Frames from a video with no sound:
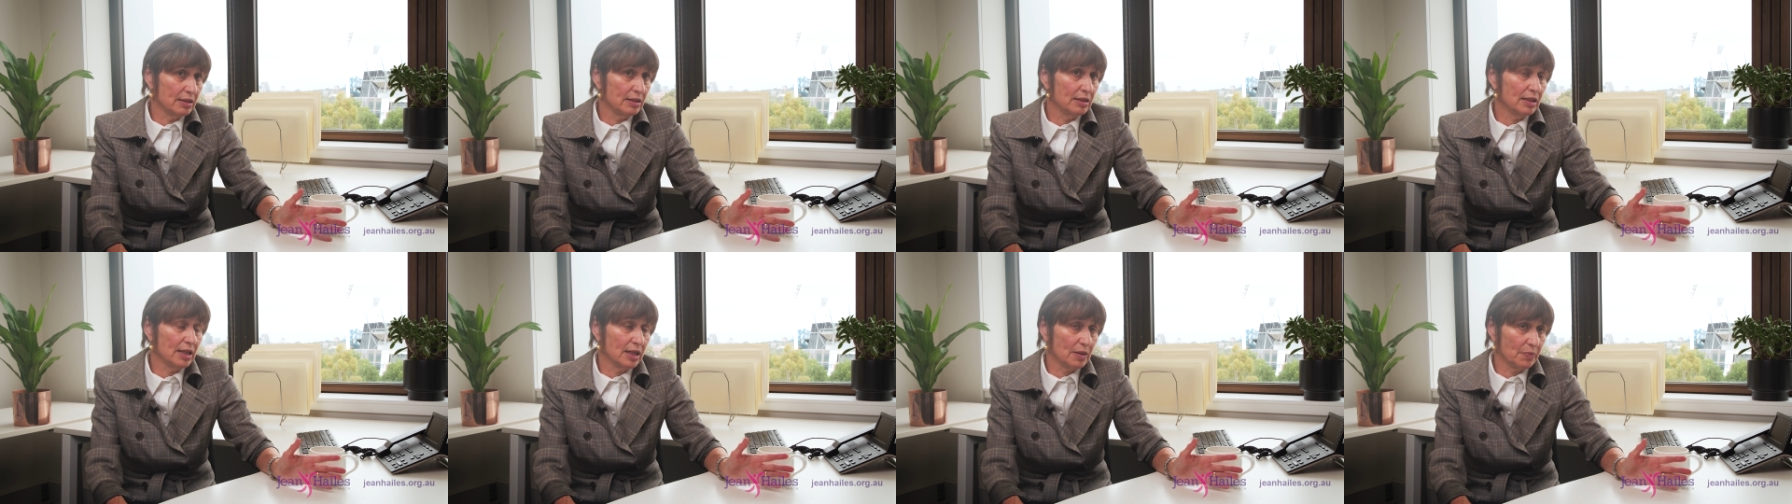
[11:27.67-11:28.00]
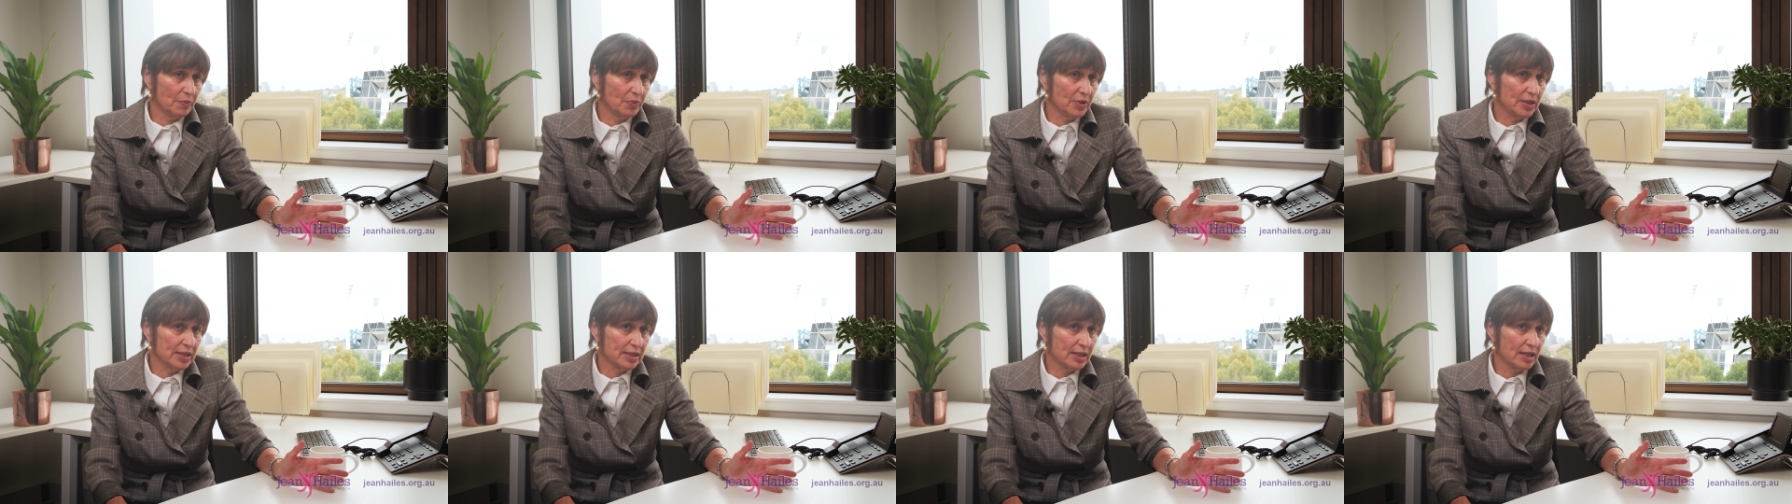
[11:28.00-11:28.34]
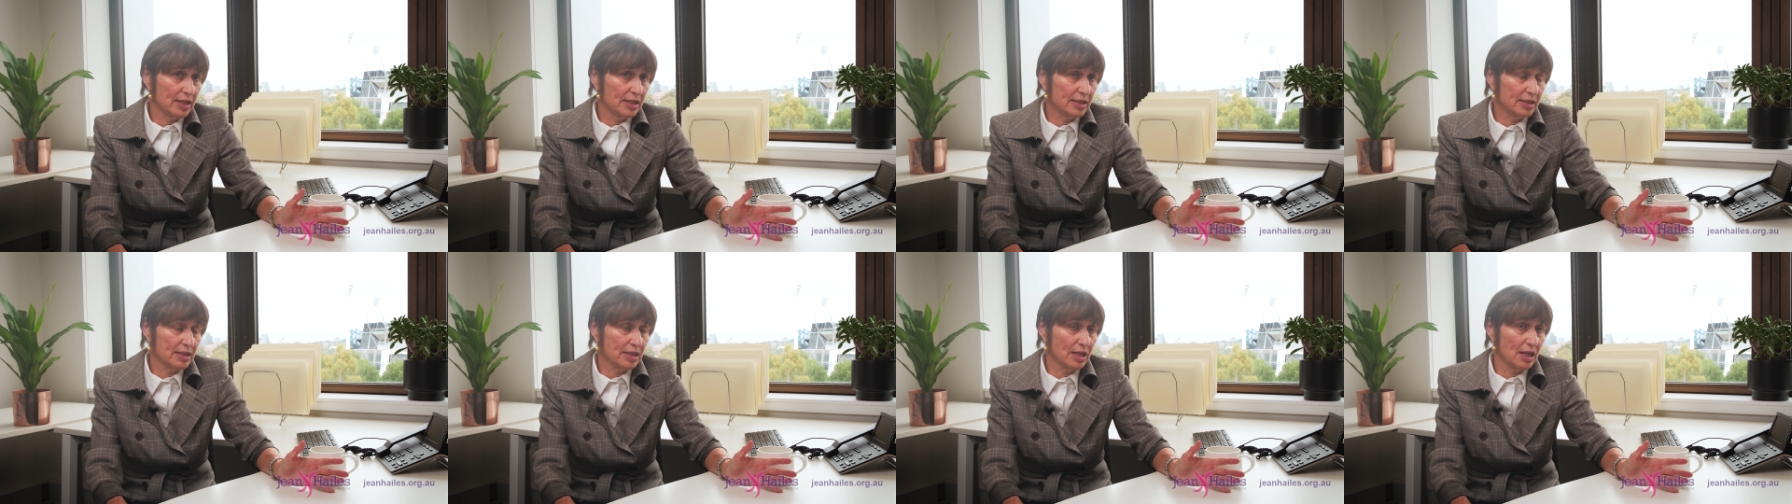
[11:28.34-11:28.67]
like breast
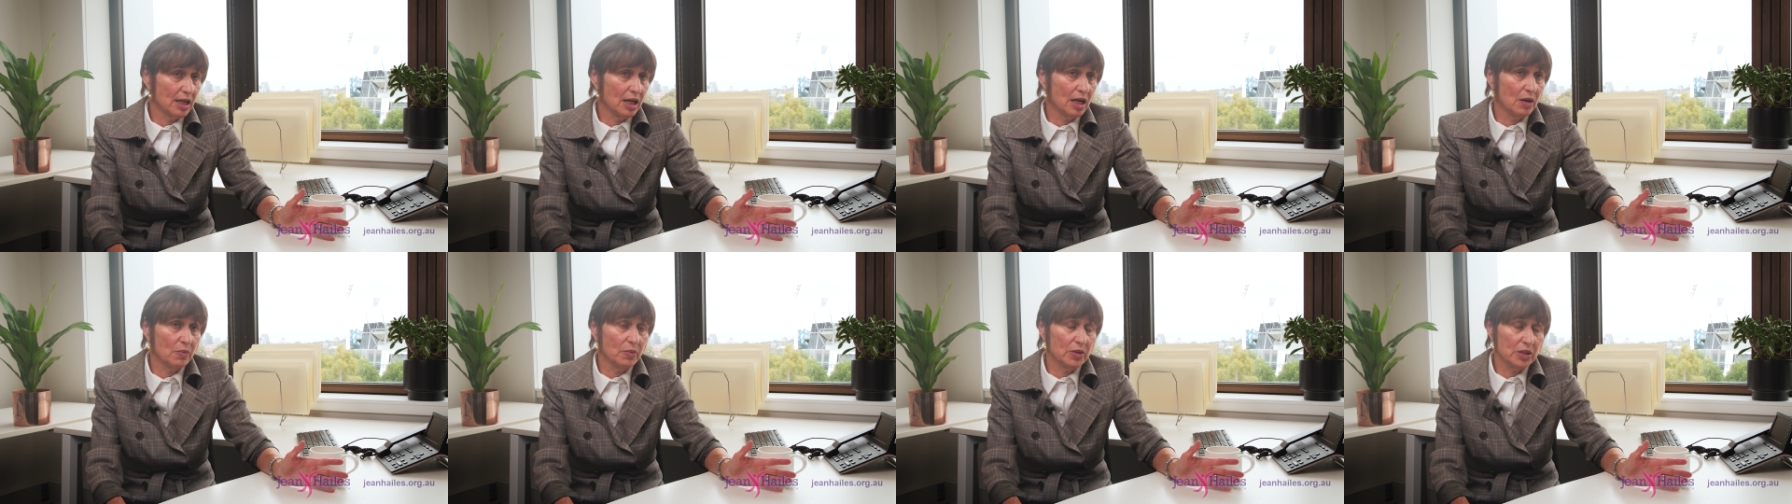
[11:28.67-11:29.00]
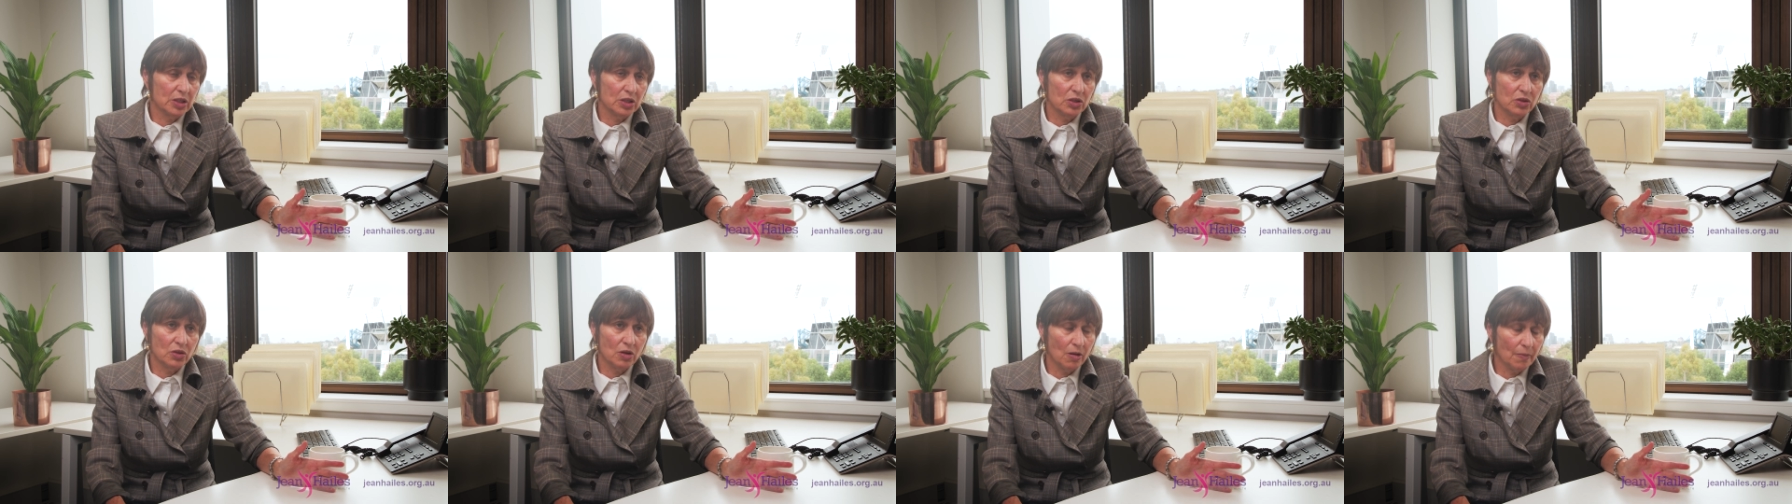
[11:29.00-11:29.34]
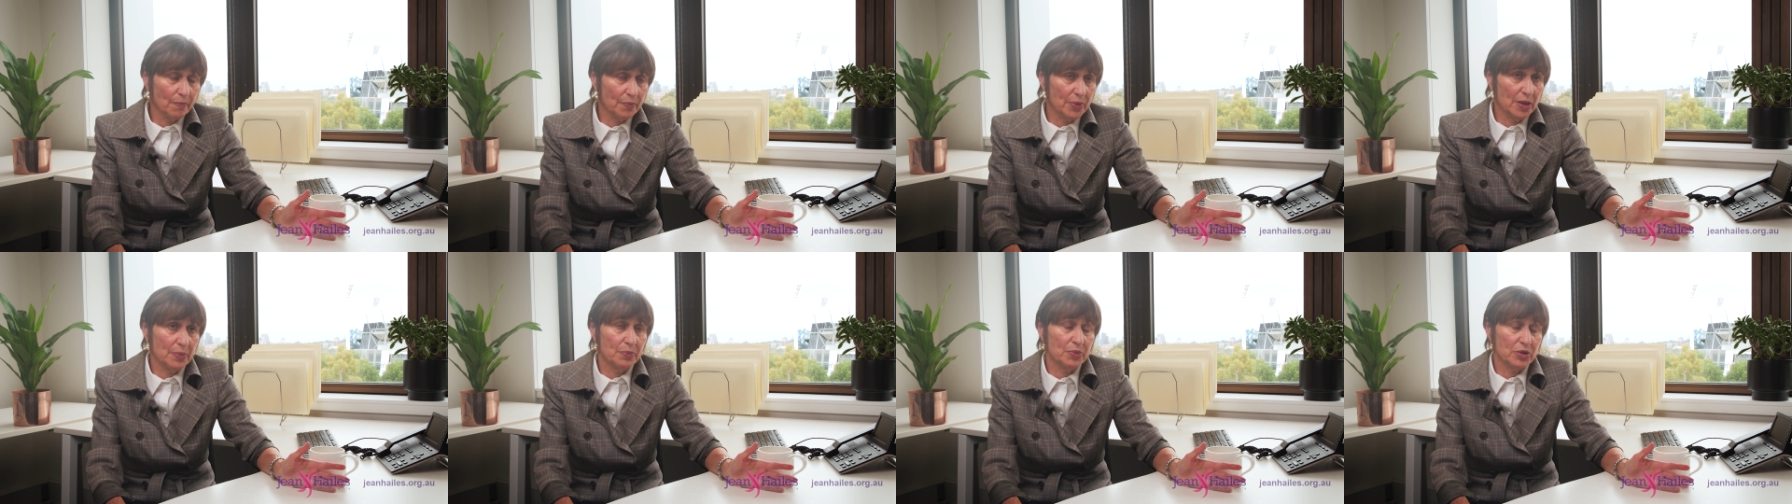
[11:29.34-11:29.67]
cancer, I would
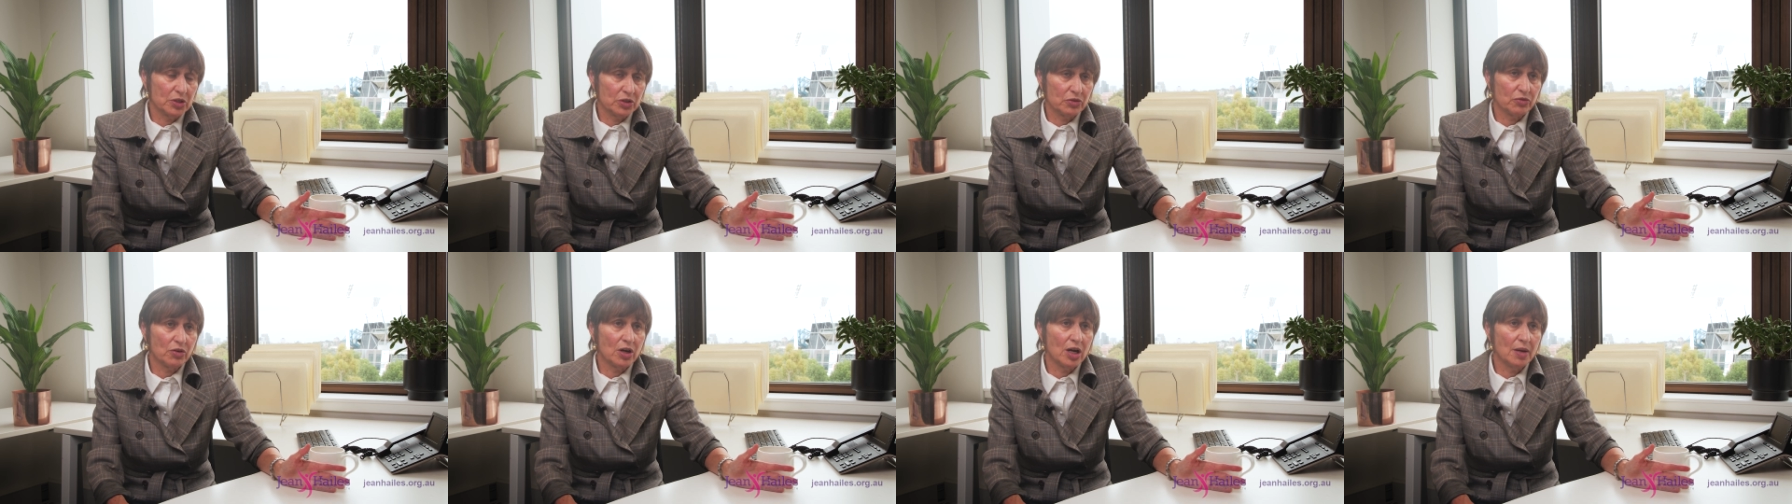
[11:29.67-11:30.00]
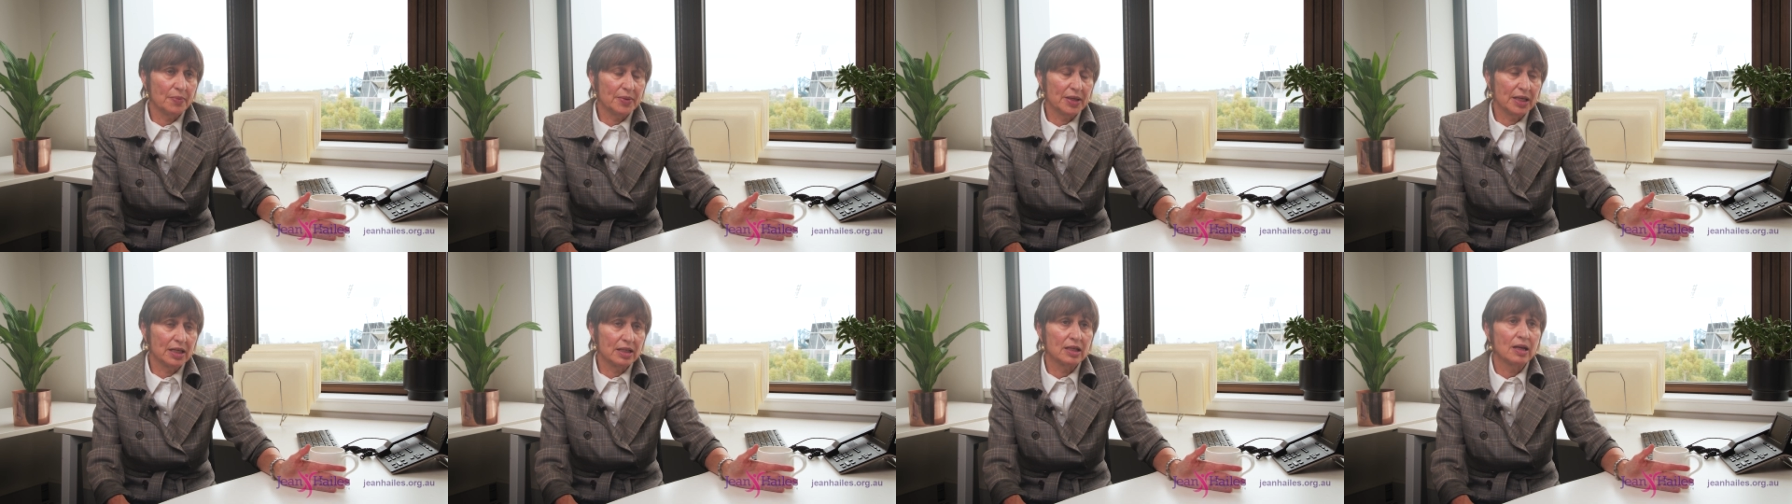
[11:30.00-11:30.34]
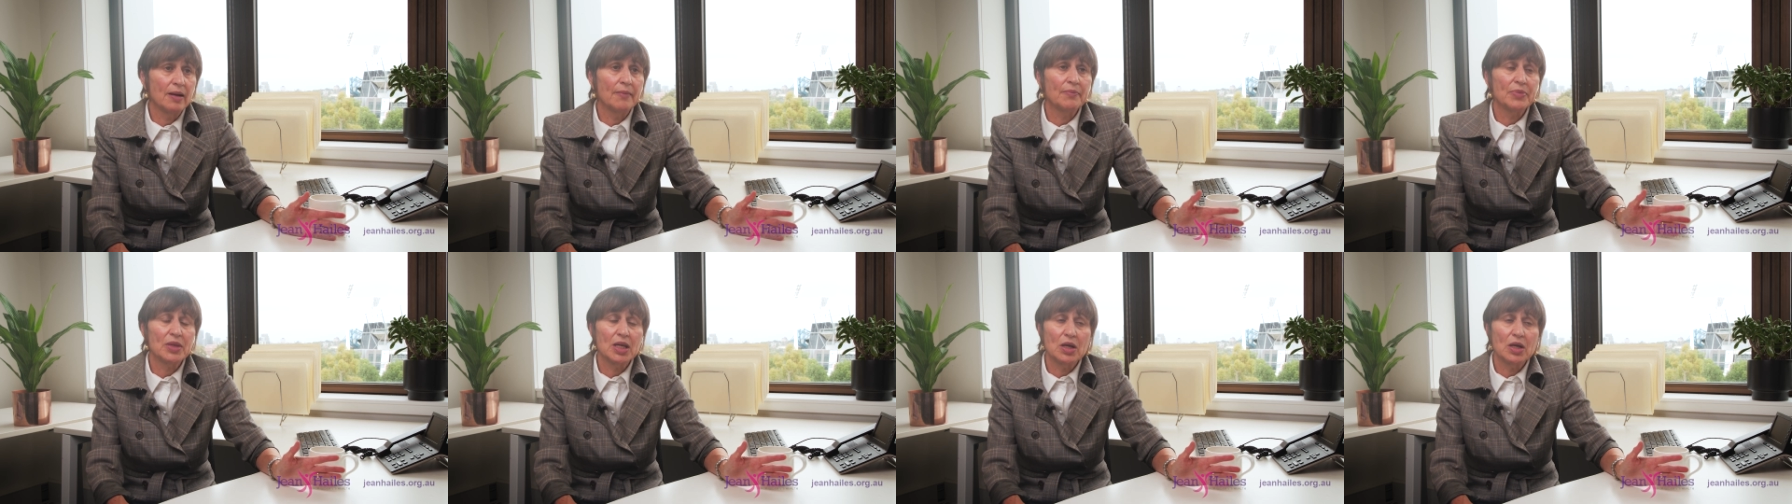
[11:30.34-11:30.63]
not be prescribing it